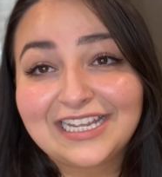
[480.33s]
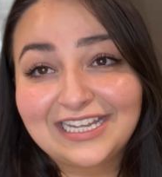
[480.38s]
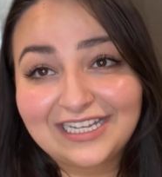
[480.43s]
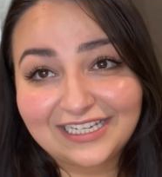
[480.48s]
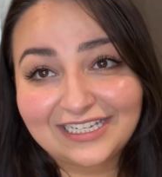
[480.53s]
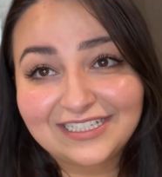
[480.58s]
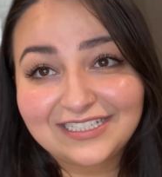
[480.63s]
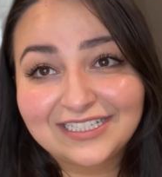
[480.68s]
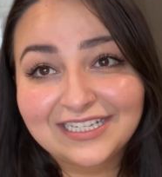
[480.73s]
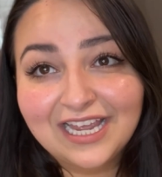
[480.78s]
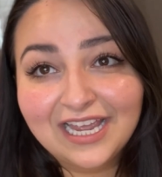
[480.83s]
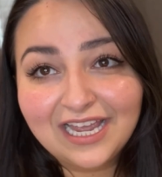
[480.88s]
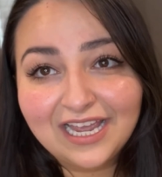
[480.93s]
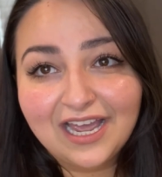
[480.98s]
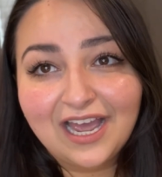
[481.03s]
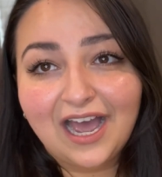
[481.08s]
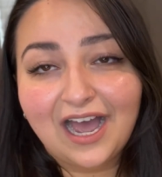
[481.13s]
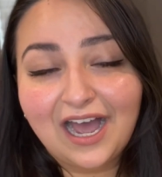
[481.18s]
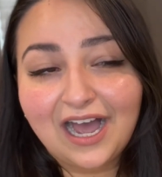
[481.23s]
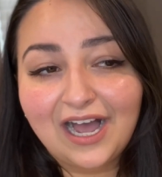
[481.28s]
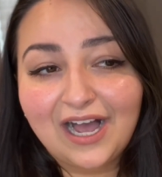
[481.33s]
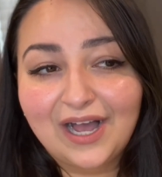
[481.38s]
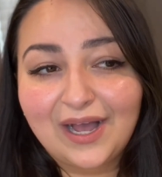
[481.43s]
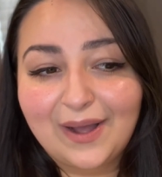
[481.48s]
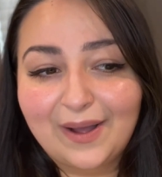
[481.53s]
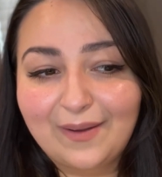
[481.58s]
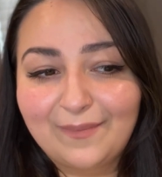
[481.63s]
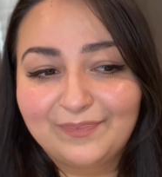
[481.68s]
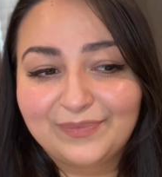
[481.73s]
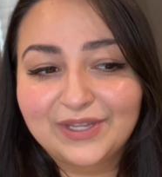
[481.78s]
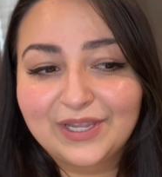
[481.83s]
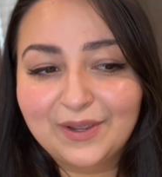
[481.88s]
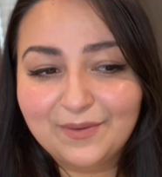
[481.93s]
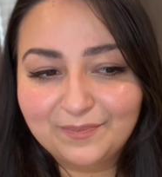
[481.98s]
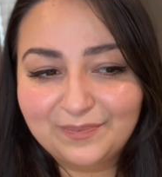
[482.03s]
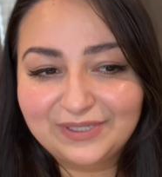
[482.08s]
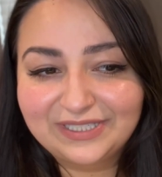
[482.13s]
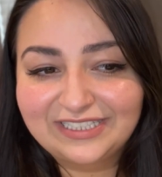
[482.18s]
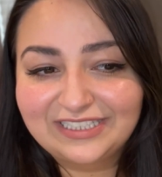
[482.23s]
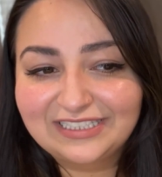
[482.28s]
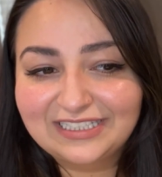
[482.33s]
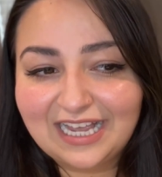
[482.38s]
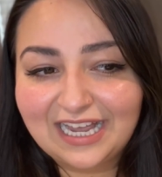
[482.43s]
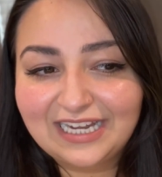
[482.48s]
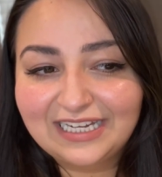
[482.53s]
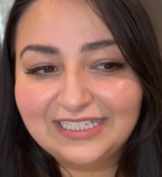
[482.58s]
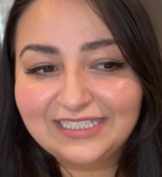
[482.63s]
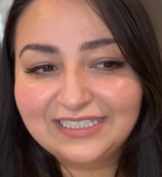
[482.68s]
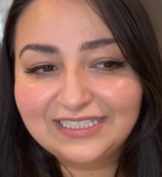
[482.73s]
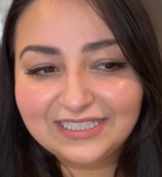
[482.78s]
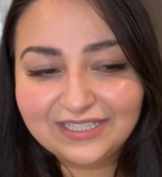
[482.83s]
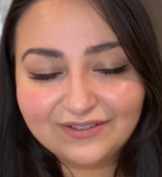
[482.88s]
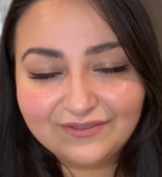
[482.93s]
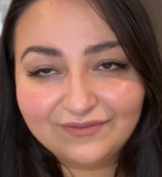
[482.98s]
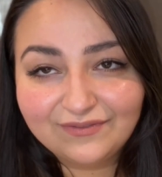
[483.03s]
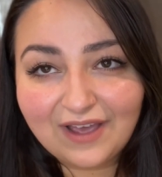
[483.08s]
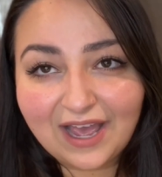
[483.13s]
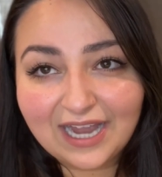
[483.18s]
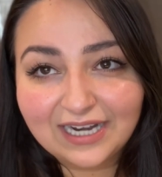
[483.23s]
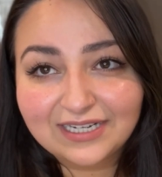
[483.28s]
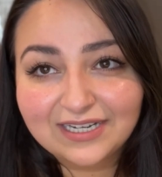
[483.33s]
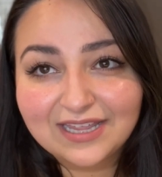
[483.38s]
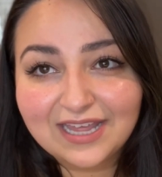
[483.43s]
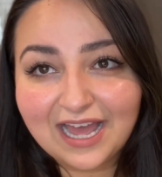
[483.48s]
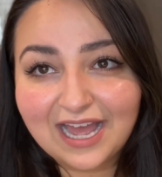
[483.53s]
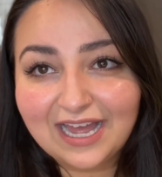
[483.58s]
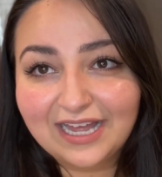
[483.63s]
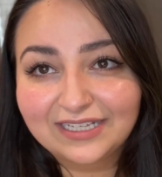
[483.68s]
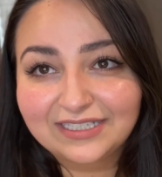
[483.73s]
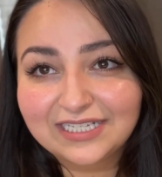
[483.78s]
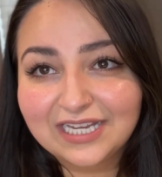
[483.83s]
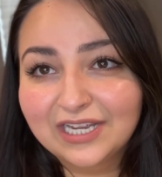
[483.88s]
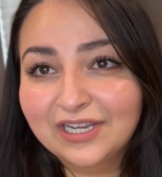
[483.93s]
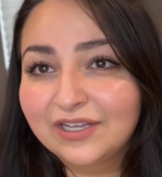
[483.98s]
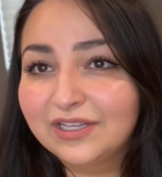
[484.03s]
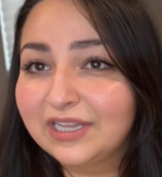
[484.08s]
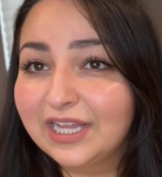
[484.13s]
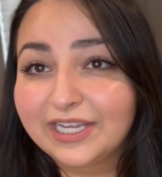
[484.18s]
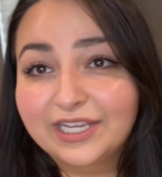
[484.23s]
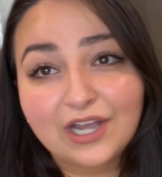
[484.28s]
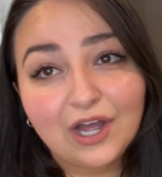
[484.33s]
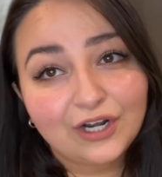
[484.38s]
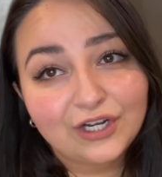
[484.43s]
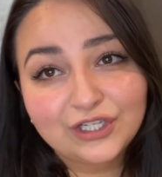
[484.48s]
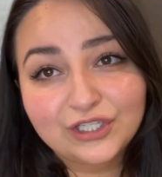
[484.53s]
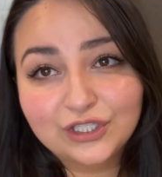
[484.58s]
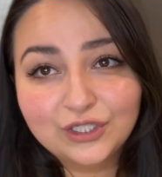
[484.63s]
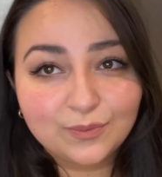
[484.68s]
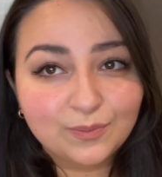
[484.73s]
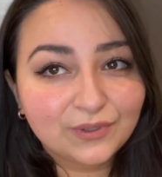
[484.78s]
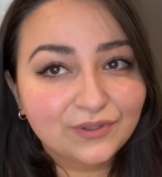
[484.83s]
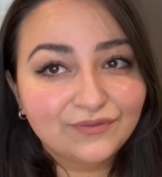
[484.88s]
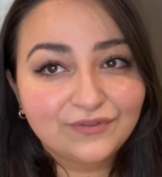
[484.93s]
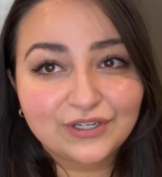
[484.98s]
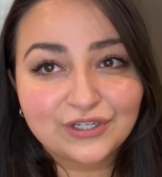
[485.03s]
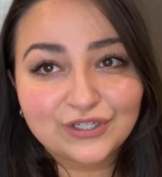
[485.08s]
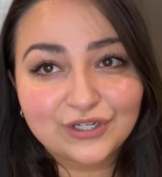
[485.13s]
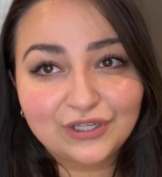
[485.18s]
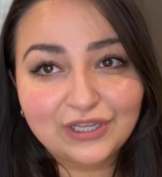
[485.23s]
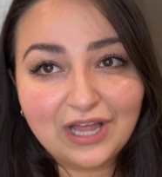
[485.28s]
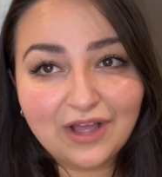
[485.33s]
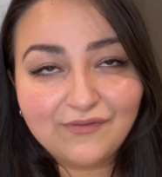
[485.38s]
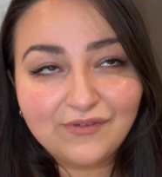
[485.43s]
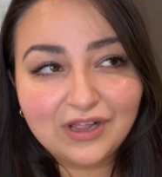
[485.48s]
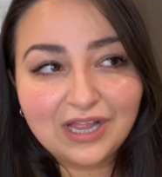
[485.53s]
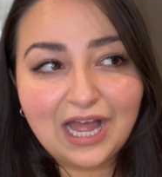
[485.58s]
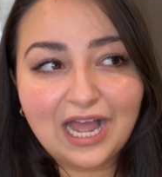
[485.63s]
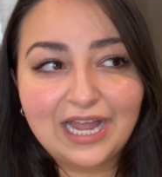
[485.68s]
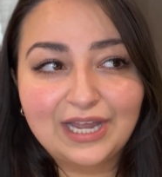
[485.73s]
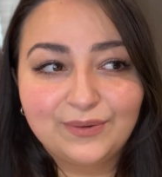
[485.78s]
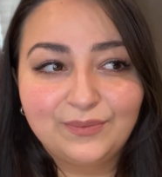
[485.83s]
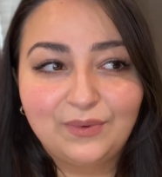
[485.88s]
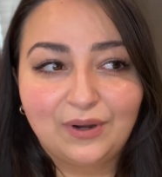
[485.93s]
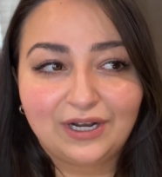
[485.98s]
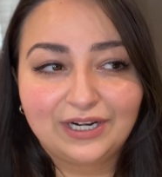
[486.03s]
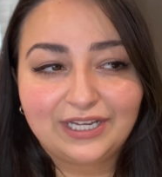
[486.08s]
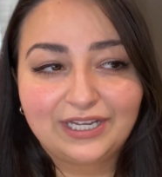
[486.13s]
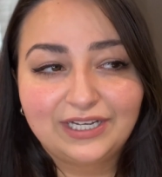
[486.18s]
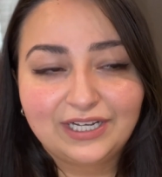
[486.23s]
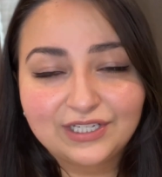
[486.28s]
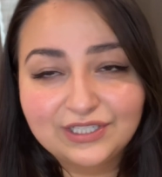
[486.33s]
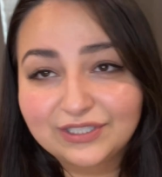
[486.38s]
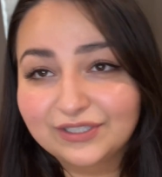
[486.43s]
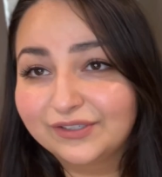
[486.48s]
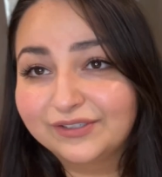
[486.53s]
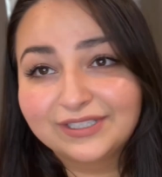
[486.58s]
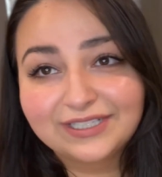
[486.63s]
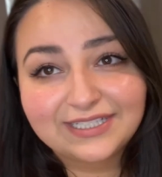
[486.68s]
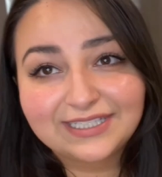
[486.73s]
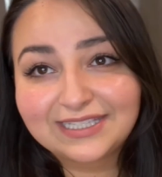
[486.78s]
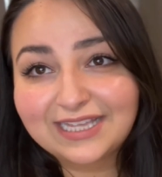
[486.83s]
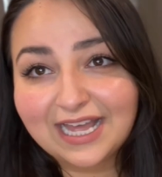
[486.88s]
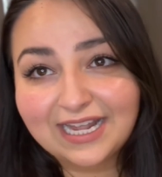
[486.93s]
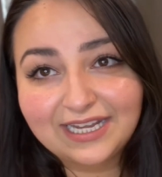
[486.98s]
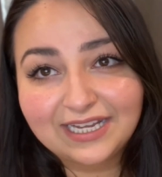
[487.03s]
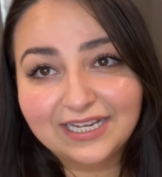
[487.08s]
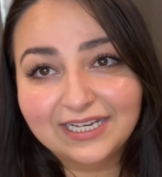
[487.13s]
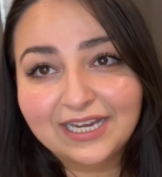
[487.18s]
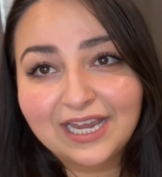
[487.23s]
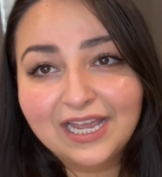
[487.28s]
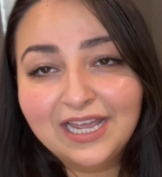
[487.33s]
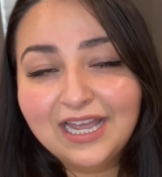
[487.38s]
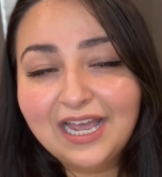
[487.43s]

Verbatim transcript: it. Um, besides the fact that like on a superficial level, I wanted a certain aesthetic.